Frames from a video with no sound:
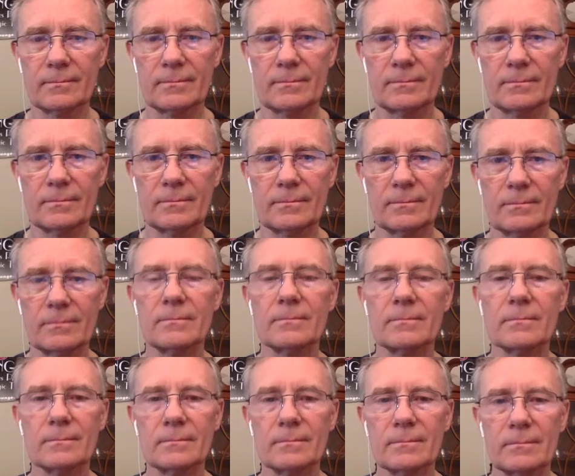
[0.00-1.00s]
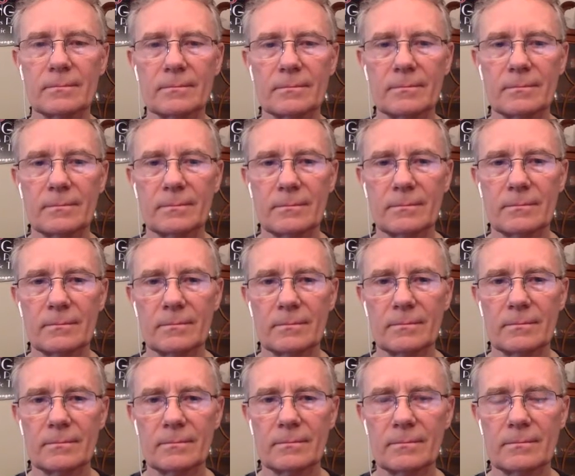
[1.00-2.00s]

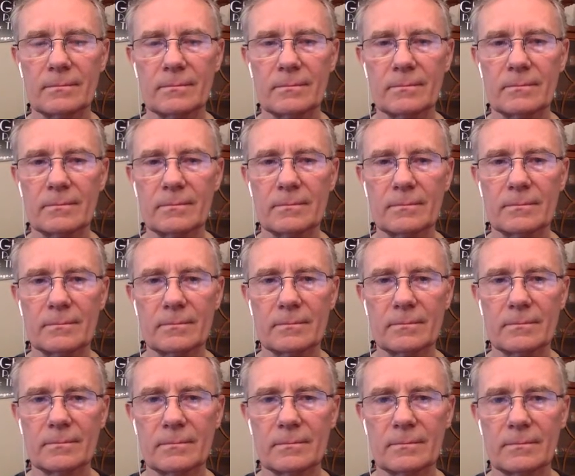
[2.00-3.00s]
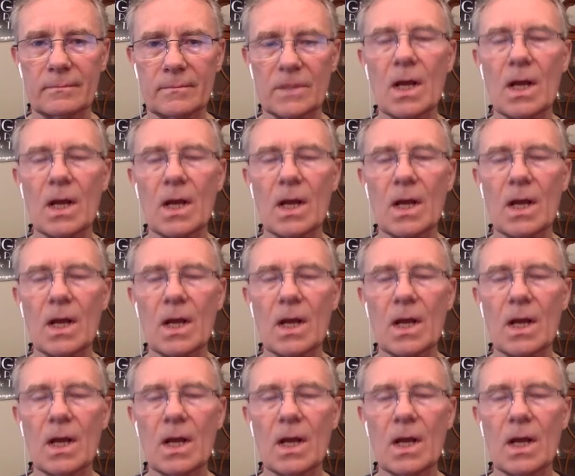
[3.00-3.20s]
(silent)